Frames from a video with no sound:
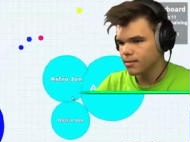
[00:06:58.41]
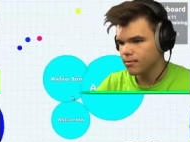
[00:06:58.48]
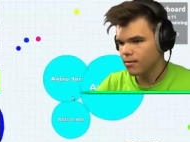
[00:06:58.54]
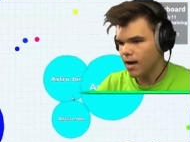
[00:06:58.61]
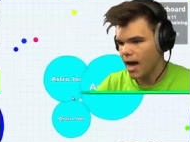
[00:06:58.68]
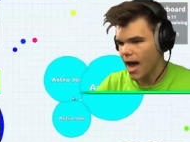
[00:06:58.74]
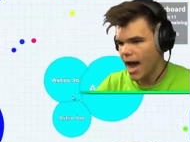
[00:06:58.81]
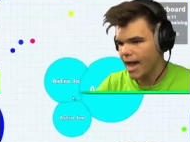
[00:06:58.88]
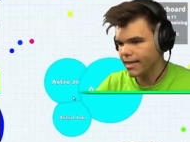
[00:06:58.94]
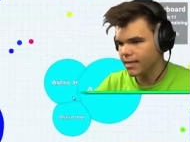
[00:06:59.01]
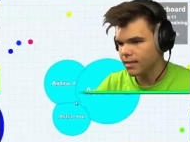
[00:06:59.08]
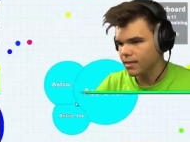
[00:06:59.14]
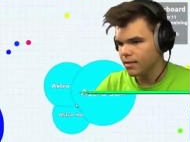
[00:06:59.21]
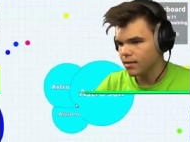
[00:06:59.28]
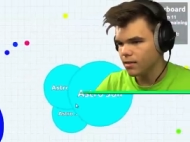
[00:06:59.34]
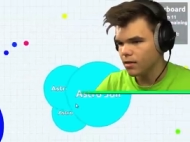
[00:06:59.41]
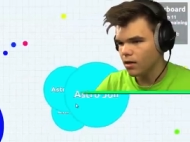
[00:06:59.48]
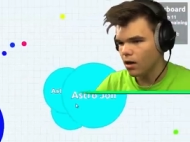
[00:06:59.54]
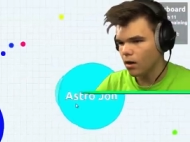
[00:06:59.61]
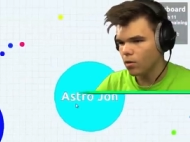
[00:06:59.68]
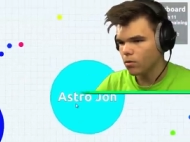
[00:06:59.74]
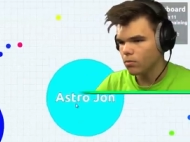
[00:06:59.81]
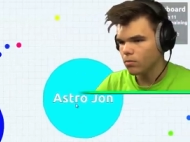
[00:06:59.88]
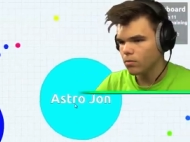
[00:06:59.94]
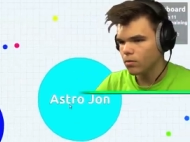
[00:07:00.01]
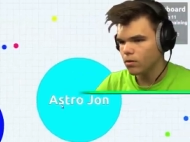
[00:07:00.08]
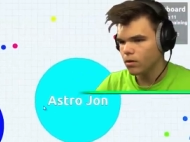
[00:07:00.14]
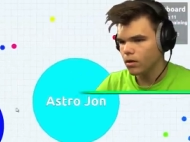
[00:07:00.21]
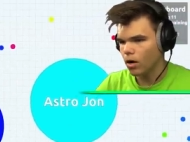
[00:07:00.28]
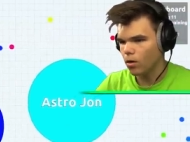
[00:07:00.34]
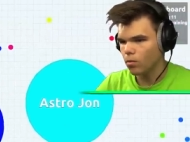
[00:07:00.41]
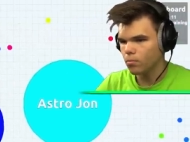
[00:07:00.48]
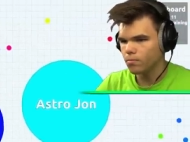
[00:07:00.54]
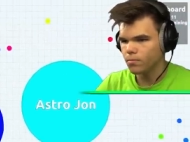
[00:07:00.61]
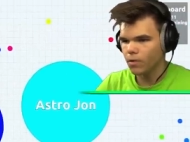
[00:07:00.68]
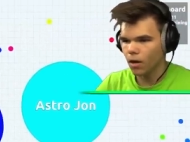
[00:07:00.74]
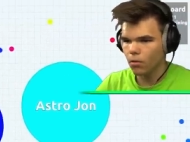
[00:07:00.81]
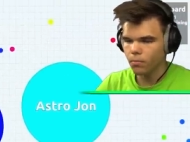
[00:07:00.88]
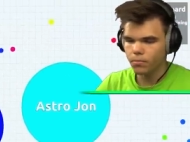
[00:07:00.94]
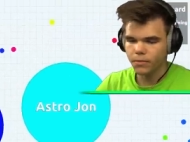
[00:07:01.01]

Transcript: Right. Uh-oh. Nope, nope.